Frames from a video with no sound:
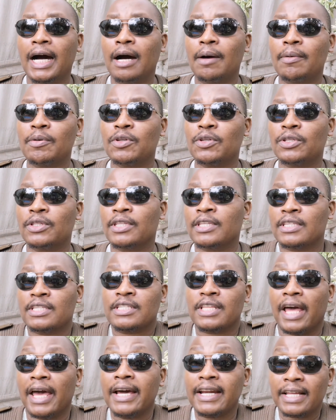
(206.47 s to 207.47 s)
this is the
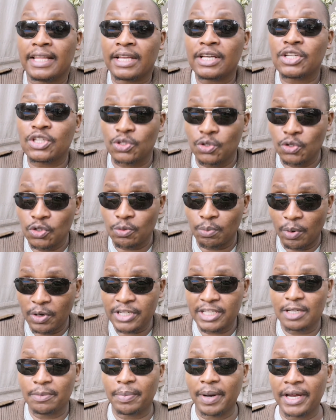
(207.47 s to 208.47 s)
area that is used mostly
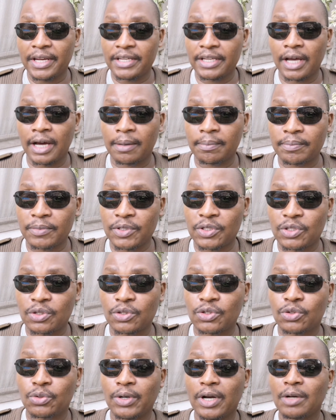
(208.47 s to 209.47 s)
by
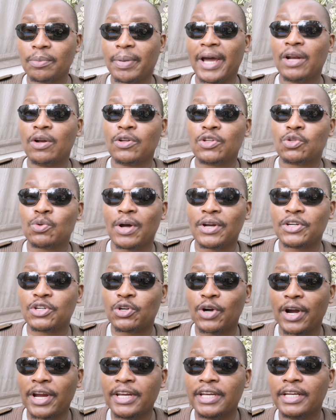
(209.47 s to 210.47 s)
student pilots who are
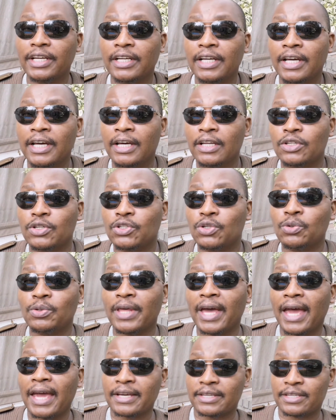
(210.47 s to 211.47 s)
training to do their
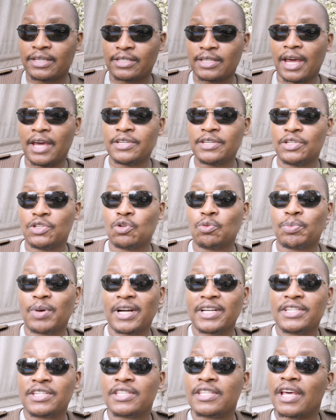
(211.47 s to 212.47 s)
exercises, to practice
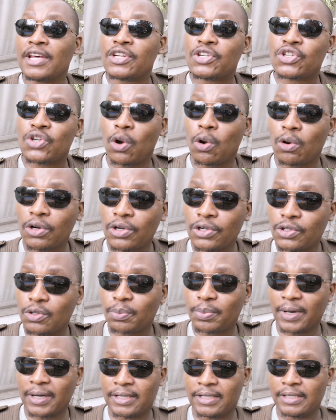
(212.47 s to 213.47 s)
their stalls, to
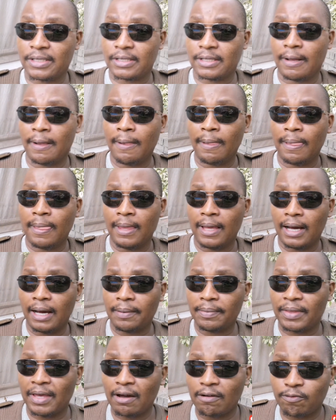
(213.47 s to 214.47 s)
practice their
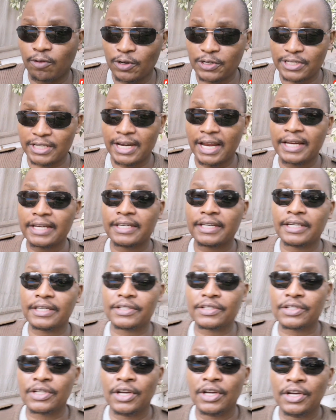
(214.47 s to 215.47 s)
forced landings,
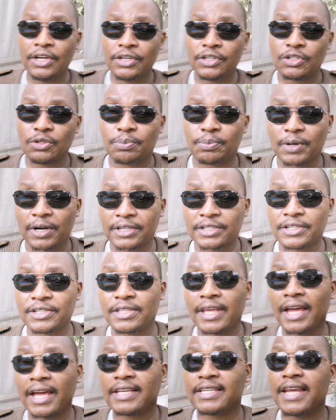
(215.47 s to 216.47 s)
to practice their
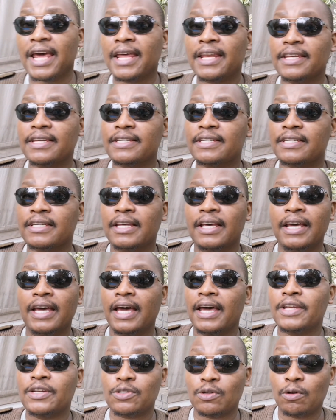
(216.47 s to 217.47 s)
turns, and so
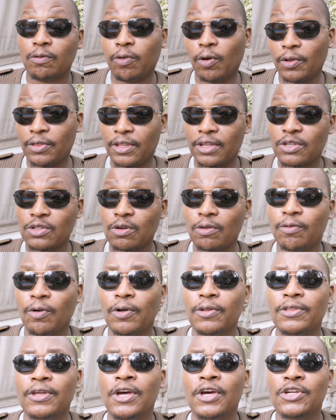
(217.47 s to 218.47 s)
forth and so forth.
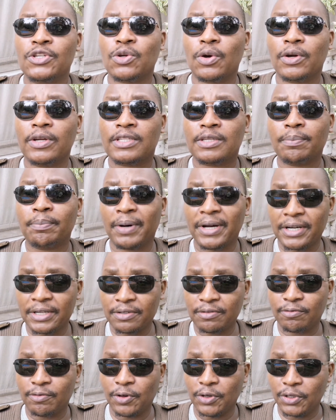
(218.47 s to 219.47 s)
So it's imperative for
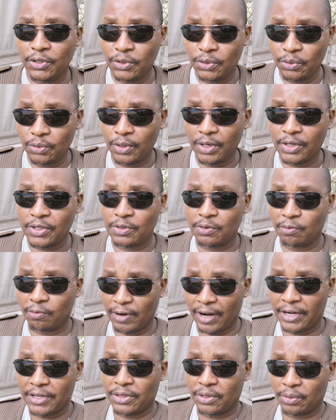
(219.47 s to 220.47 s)
you, as you fly
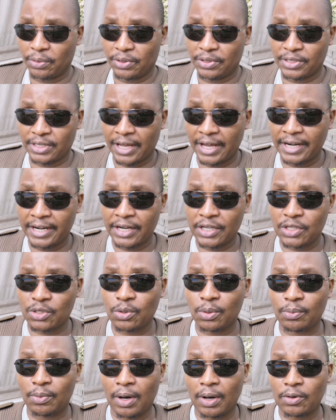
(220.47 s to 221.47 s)
through this area,
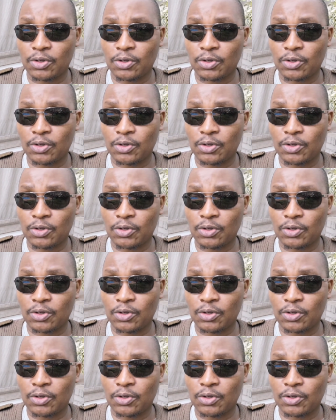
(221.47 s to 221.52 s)
to